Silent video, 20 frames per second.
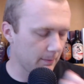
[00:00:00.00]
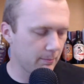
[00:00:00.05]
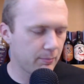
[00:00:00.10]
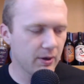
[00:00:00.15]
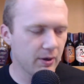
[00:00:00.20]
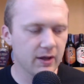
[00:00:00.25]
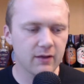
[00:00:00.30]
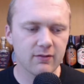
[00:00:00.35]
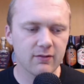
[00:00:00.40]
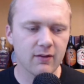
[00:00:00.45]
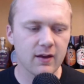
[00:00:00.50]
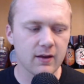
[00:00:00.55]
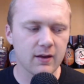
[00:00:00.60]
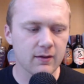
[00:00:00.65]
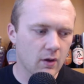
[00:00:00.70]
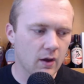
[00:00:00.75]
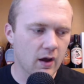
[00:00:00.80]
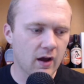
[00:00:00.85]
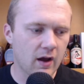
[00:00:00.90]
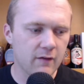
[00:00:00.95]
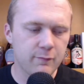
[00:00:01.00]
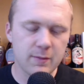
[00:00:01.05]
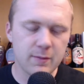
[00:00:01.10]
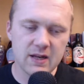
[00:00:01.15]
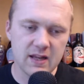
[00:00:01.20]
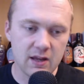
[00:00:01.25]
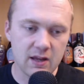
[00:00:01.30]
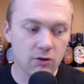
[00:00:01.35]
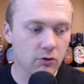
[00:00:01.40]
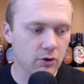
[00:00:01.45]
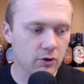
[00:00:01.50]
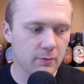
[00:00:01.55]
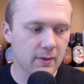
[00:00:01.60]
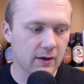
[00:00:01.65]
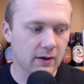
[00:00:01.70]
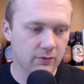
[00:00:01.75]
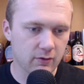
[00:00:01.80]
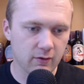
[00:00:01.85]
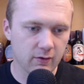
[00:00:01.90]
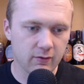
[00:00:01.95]
but it's like I've been hearing
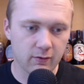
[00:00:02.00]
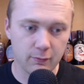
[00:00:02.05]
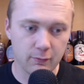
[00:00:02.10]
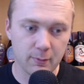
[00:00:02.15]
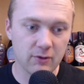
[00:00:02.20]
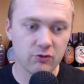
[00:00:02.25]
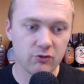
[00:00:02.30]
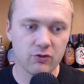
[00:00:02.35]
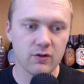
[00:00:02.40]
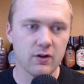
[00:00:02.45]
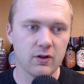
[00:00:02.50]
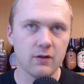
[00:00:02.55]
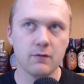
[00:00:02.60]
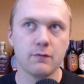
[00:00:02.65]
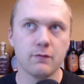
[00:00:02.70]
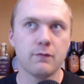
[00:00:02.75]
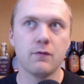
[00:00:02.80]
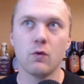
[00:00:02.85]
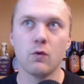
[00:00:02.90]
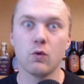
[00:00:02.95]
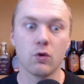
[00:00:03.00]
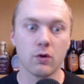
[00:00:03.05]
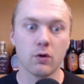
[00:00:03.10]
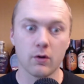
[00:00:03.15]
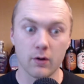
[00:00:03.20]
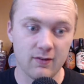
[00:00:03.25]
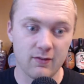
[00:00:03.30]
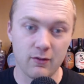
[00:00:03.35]
about this, especially for the